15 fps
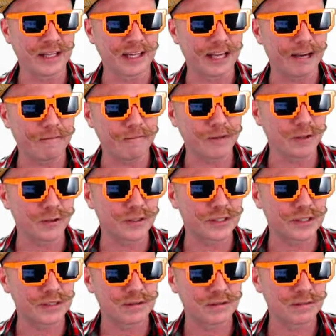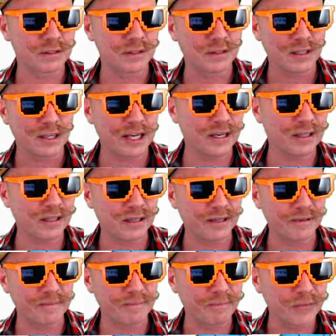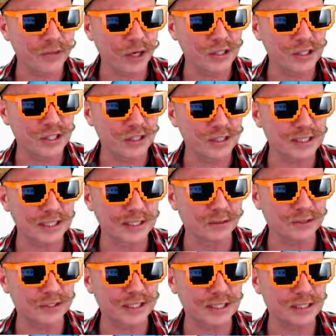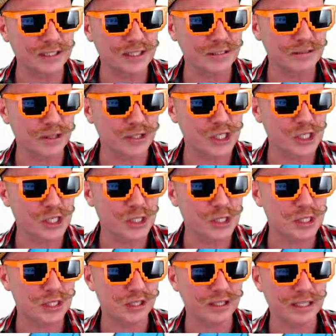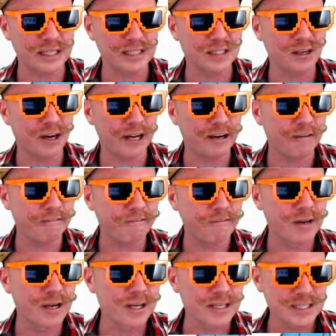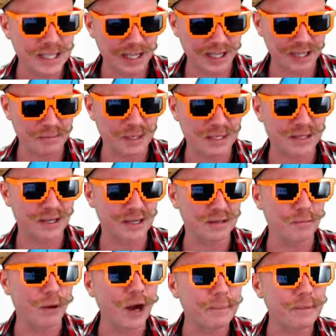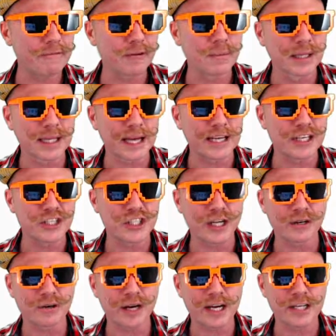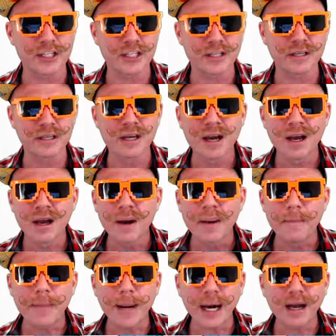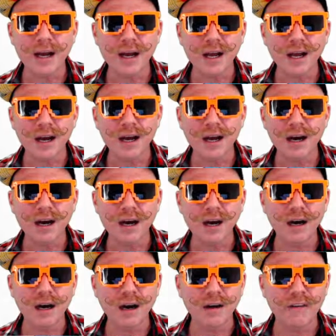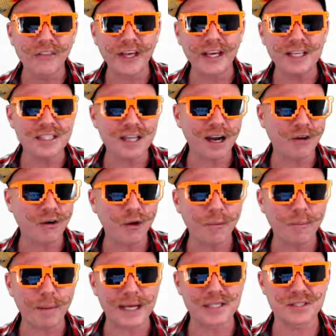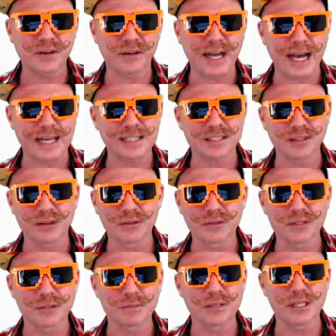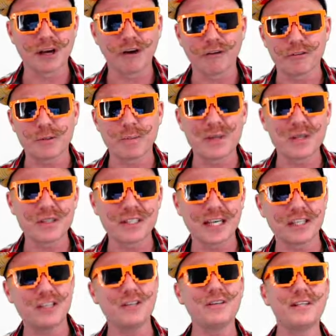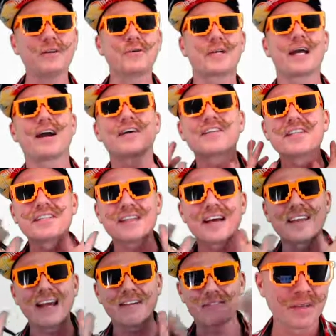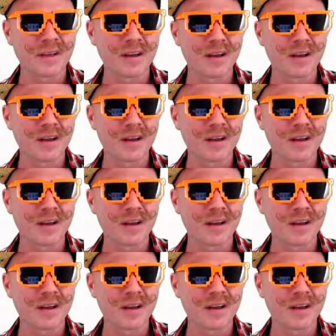left looks, I don't know, those little things, it's kind of telling me that it might be from a later generation, but these are all based on axolotls themselves because they're cute little characters and they've got,